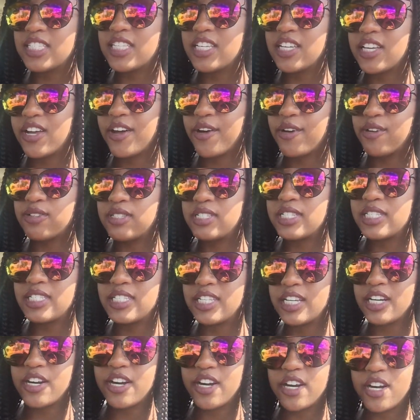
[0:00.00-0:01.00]
to go to
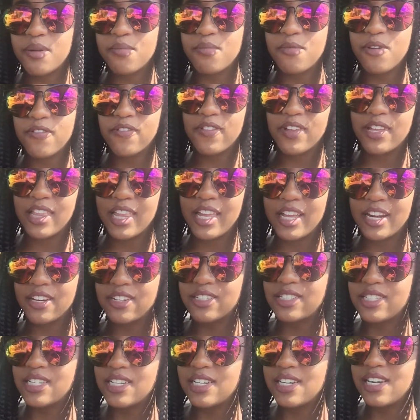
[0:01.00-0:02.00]
dinner and a movie
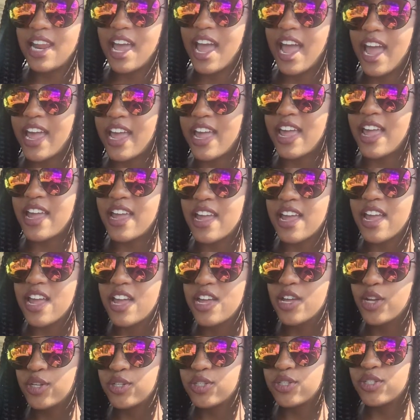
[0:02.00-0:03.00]
later tonight.
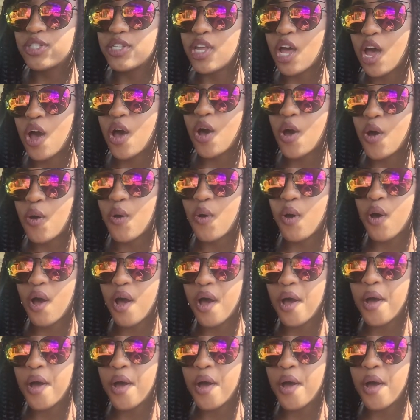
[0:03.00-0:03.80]
So